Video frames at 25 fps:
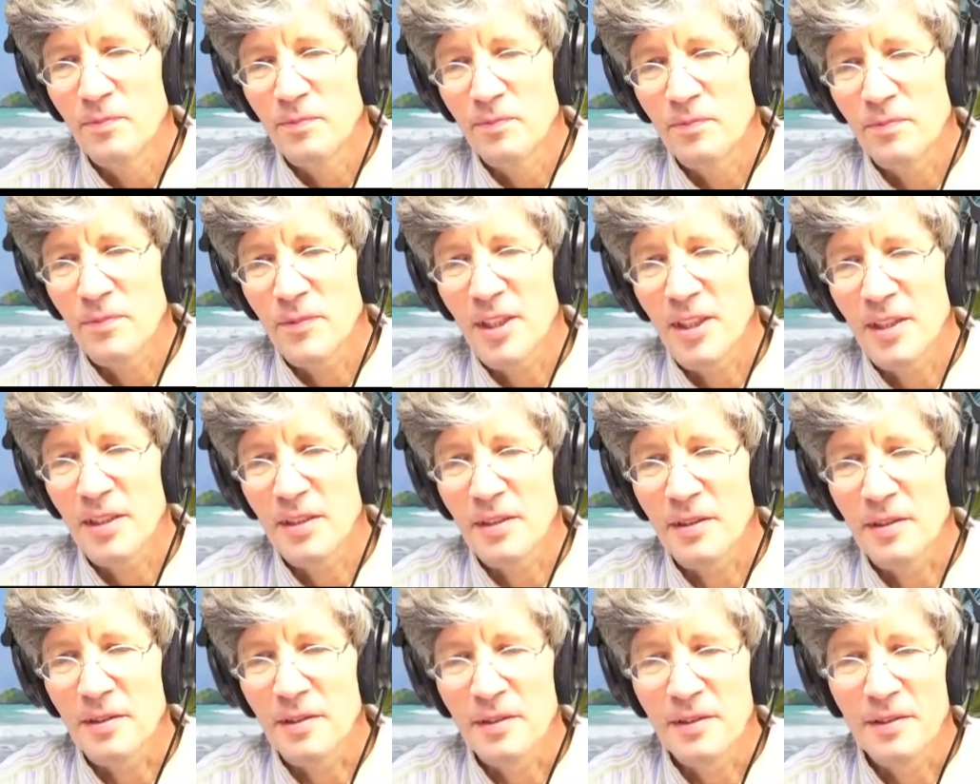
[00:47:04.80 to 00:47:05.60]

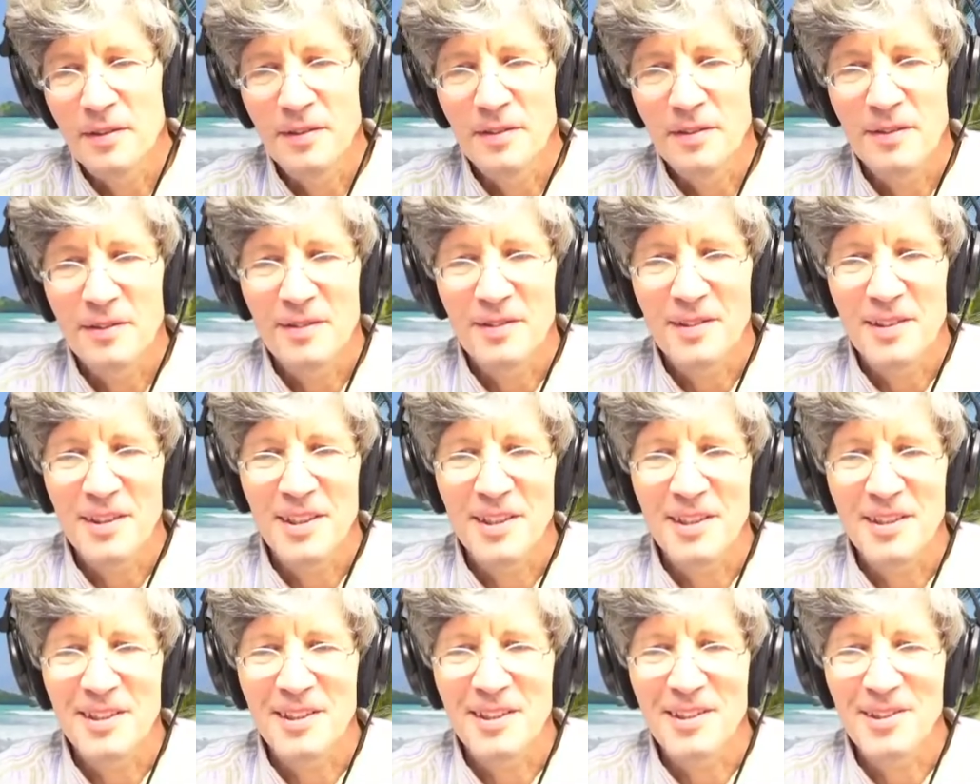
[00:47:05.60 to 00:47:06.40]
Yeah,
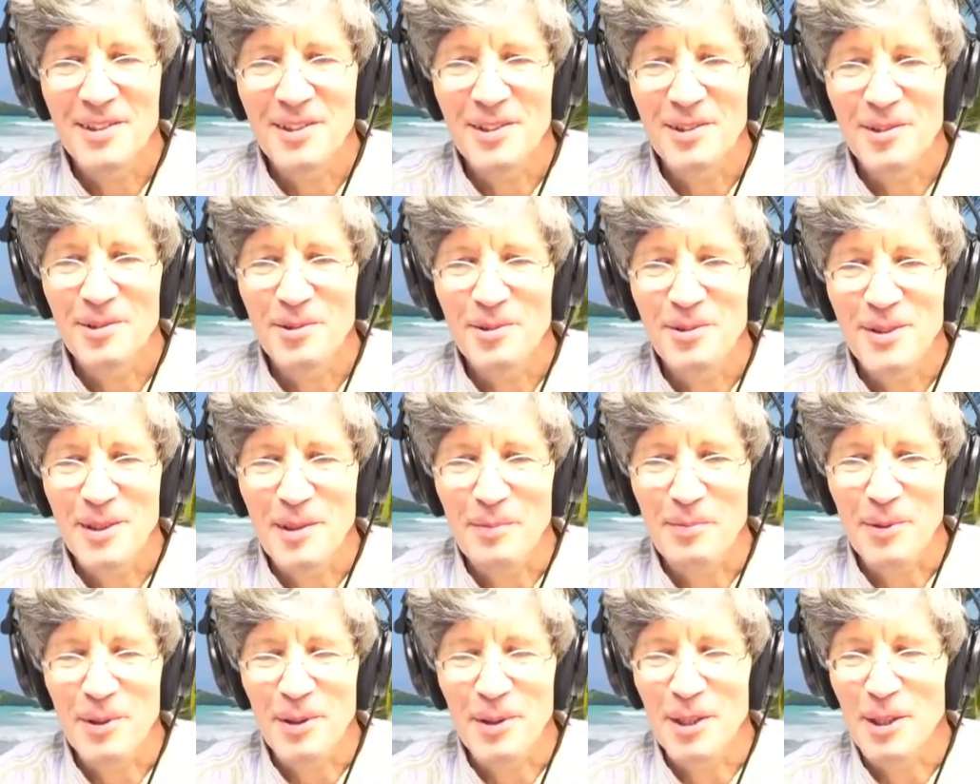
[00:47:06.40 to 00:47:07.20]
that's still
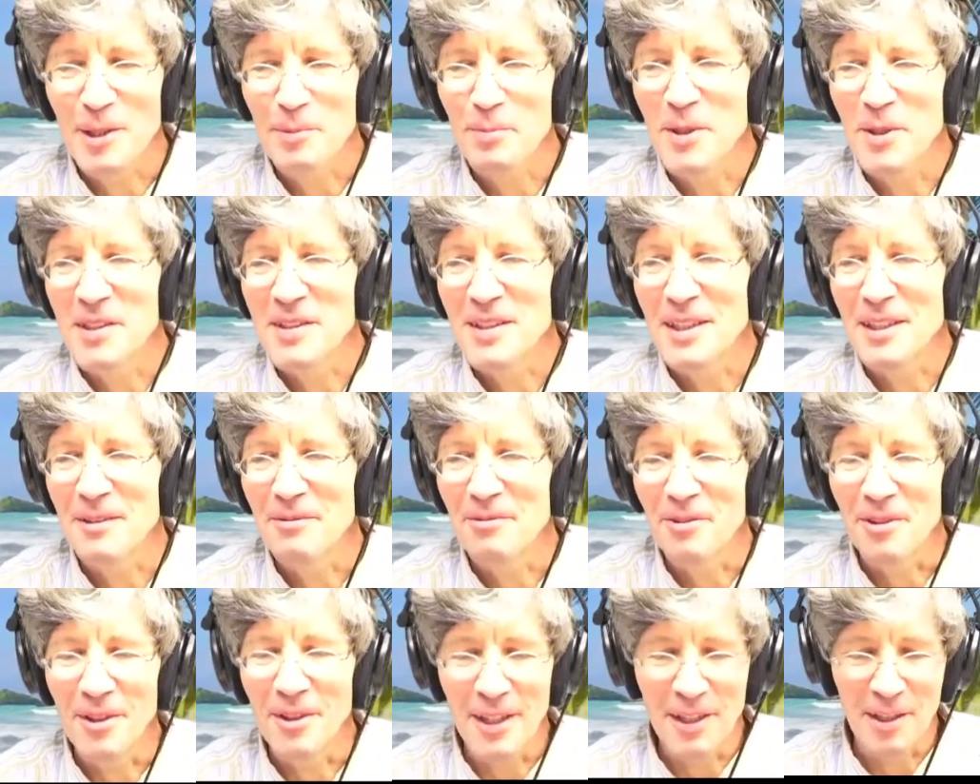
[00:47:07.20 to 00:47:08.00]
something to be said
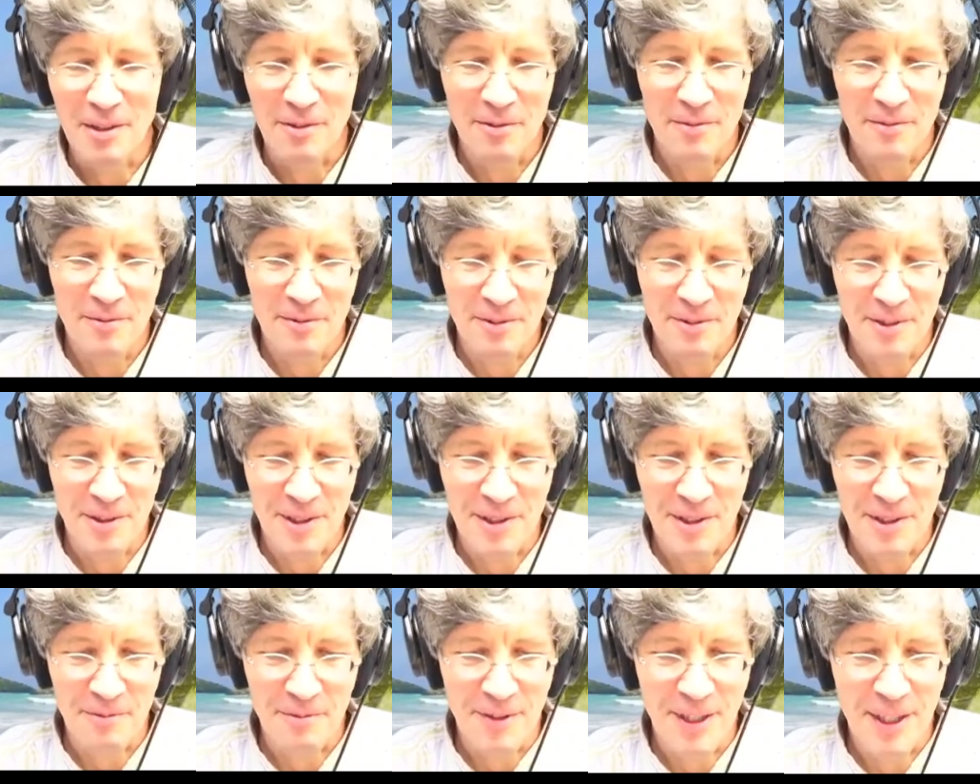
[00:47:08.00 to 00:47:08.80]
for our
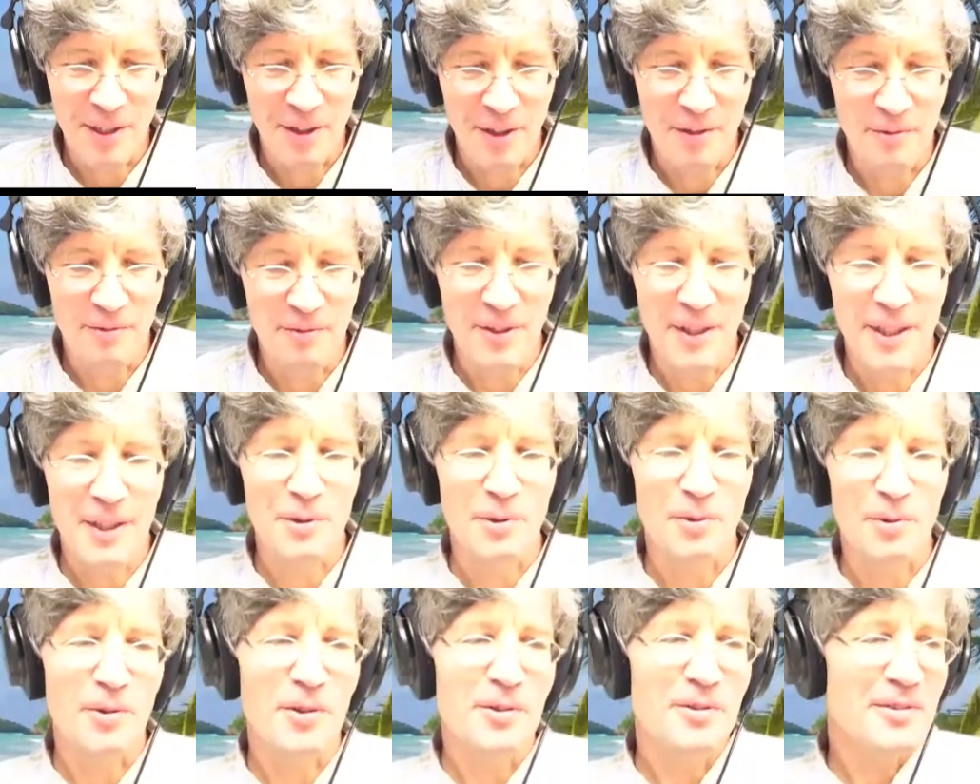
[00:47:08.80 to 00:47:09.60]

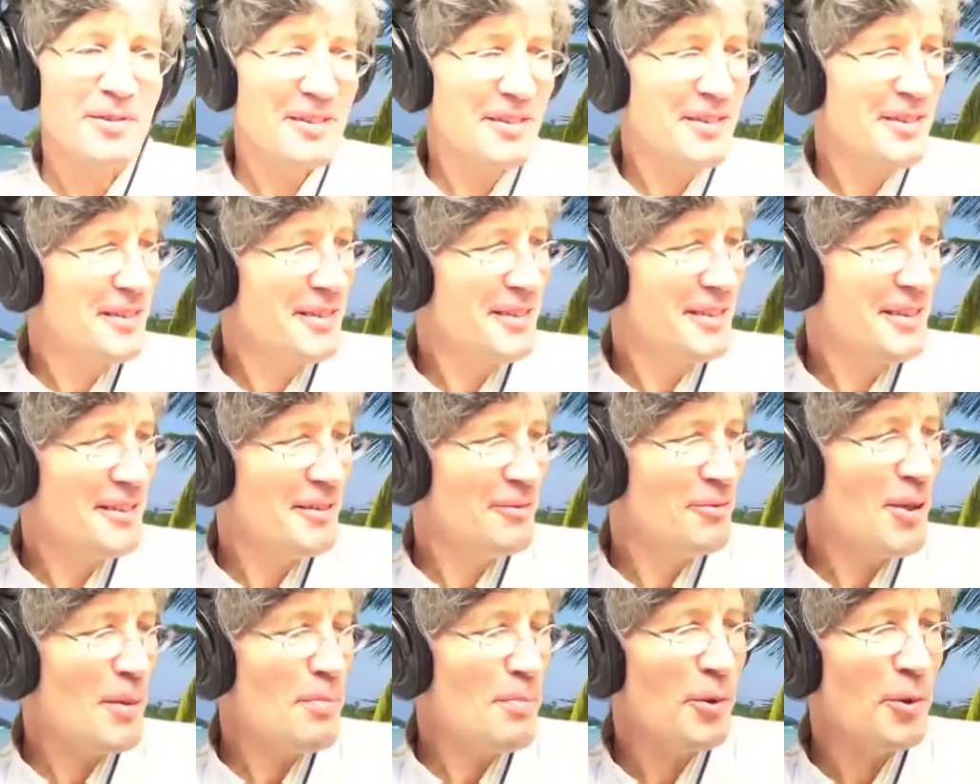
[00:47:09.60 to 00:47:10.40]
vinyl
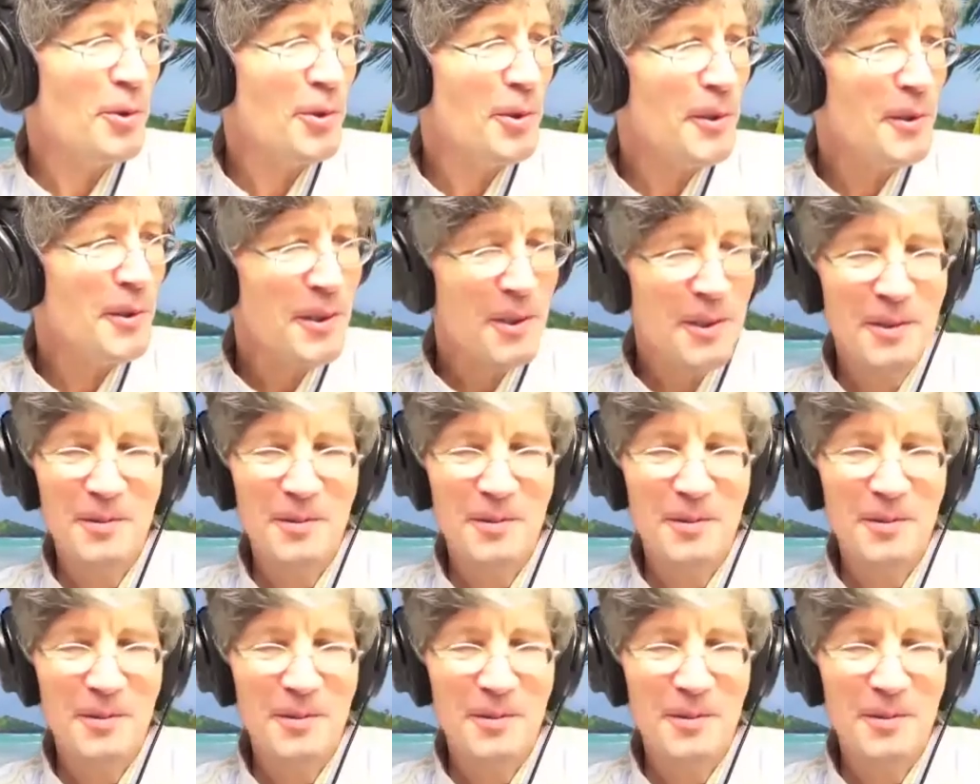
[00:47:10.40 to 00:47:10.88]
rapport.